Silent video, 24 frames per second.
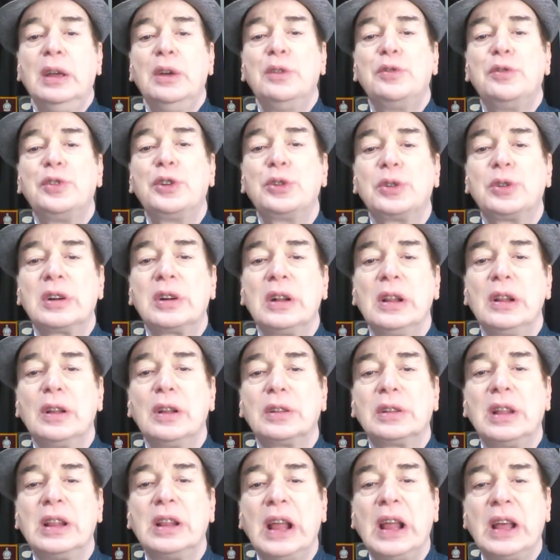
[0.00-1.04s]
funeral or
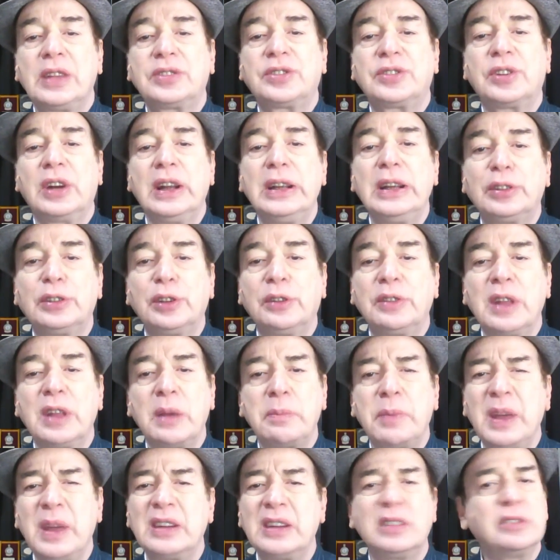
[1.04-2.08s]
the last rites of their
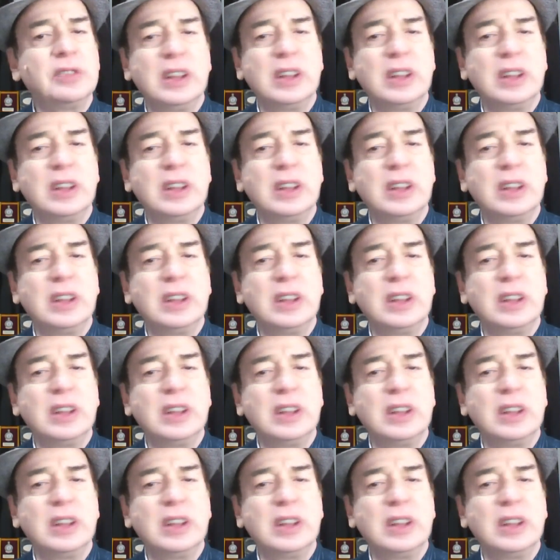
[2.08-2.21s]
parents